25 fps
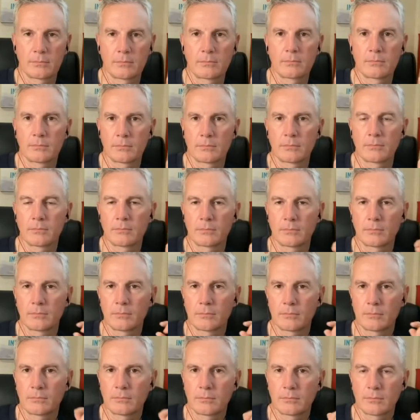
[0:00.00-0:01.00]

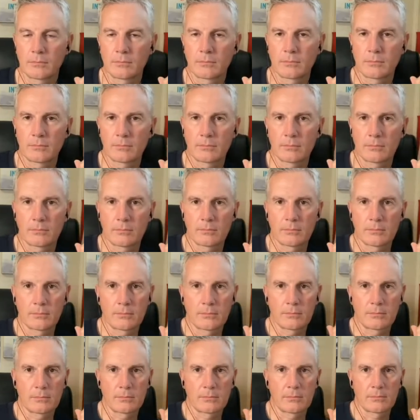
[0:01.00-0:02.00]

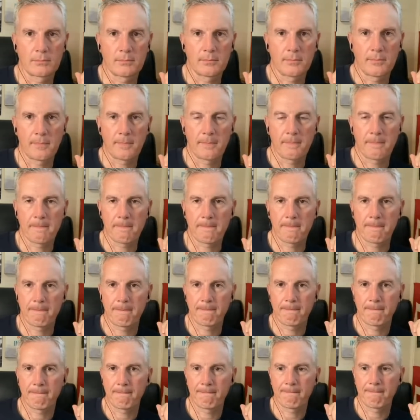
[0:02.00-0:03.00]

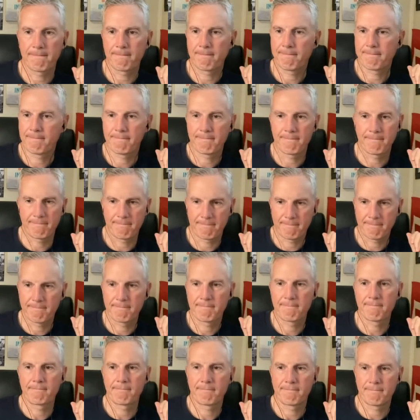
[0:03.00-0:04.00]

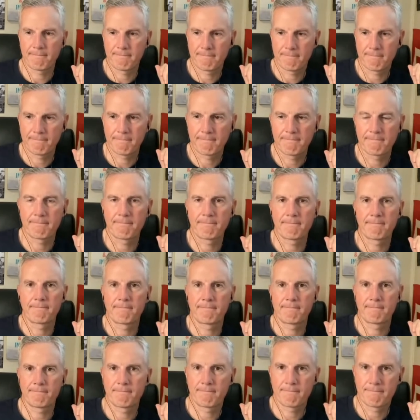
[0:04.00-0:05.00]

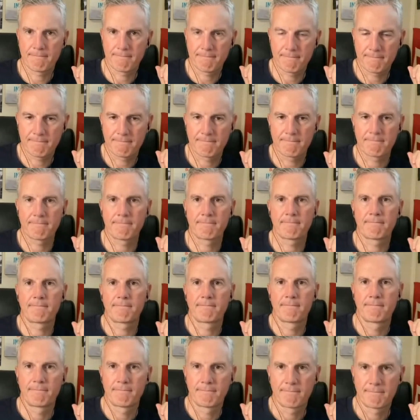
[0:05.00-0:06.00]

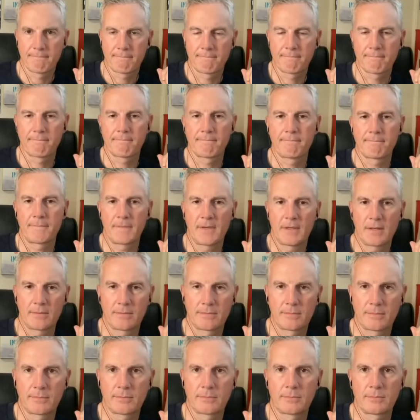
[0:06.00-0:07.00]

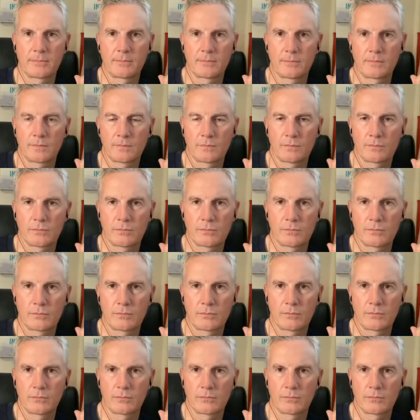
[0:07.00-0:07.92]
[no speech]